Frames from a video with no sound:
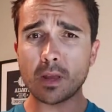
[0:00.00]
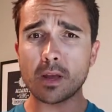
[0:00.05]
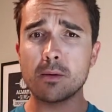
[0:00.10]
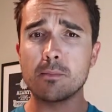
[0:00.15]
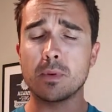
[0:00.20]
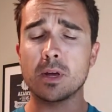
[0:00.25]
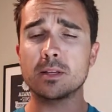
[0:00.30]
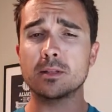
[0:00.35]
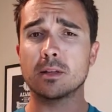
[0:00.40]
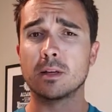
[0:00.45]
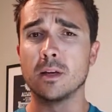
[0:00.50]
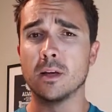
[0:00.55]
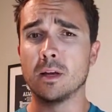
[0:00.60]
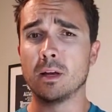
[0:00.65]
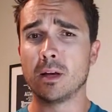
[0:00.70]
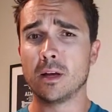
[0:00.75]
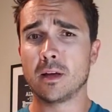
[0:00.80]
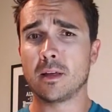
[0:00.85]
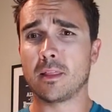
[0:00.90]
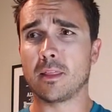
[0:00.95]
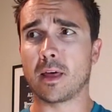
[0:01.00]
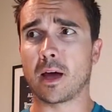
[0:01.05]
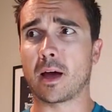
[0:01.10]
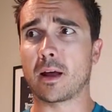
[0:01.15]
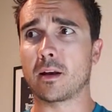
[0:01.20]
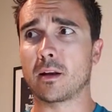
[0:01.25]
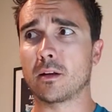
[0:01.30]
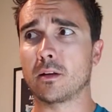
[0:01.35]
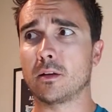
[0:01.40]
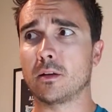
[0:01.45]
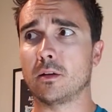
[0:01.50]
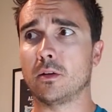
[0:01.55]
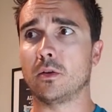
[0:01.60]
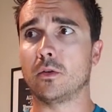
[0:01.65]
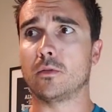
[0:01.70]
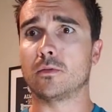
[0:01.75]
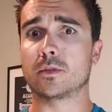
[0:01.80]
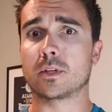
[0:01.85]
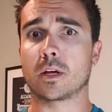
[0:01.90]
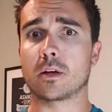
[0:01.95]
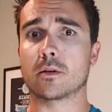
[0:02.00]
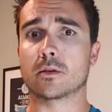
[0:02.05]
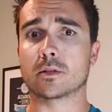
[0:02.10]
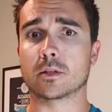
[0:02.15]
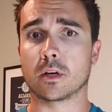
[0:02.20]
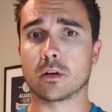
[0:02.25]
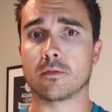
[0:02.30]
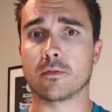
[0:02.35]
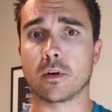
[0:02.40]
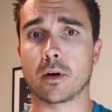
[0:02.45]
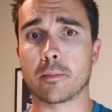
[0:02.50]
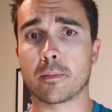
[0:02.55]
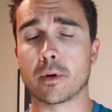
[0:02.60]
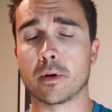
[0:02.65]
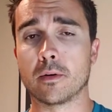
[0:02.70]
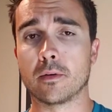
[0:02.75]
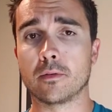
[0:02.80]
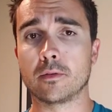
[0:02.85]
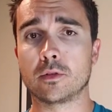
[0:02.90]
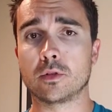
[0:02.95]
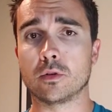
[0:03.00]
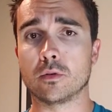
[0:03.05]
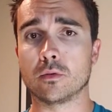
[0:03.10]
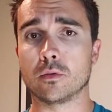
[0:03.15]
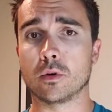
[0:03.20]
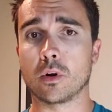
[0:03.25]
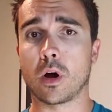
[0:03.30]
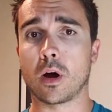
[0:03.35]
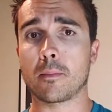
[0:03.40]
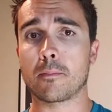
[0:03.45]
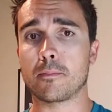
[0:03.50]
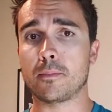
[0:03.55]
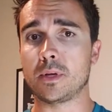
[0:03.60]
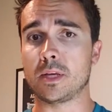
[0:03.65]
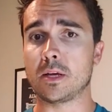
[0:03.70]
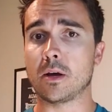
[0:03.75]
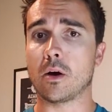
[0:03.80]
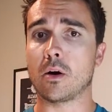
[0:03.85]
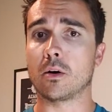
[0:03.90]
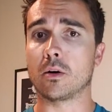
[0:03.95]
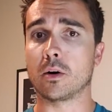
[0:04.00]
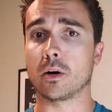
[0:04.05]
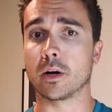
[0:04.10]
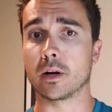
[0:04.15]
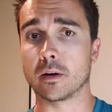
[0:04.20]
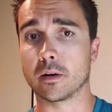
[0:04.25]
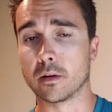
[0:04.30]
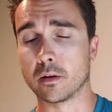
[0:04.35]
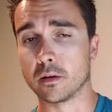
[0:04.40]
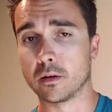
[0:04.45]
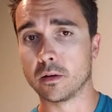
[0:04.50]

And basically that you've set yourself up to not be on